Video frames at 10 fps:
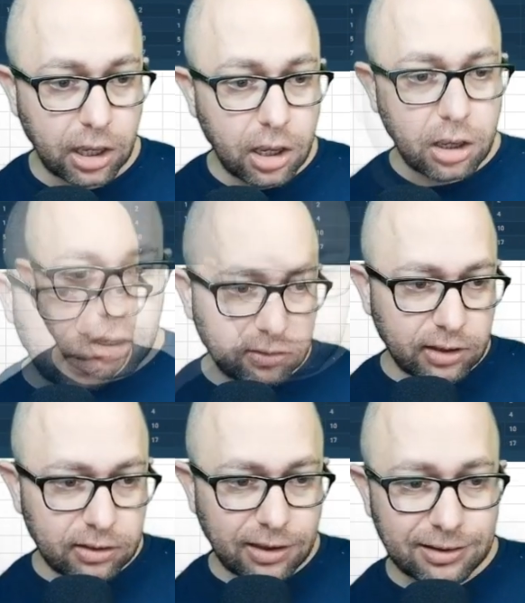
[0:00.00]
So let's
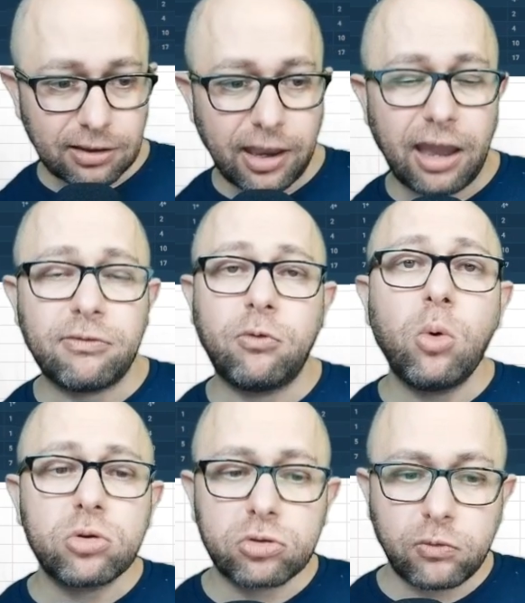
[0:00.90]
say that I have
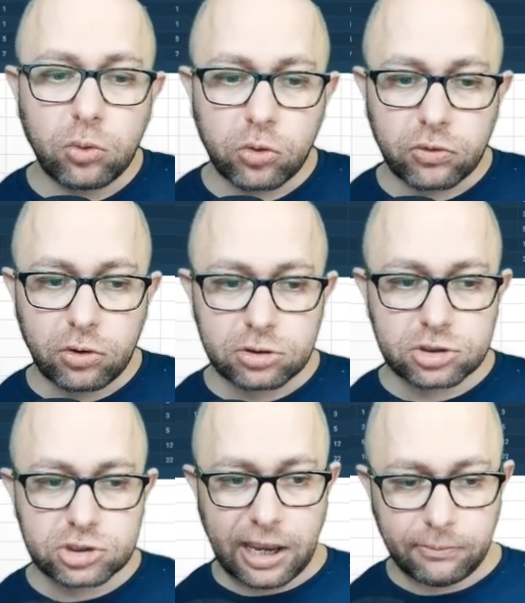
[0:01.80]
4-star
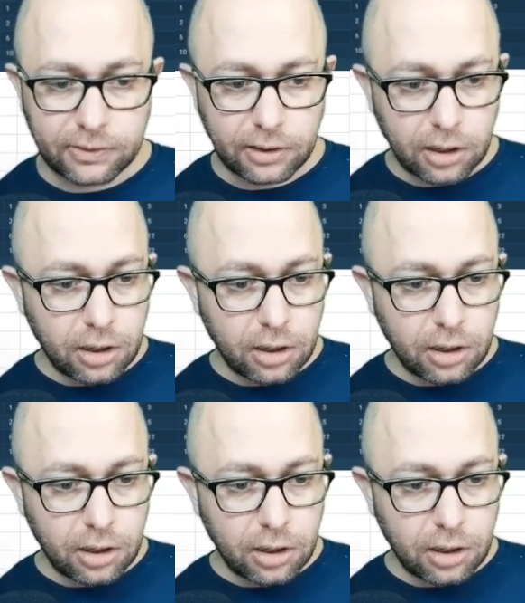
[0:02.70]
champs.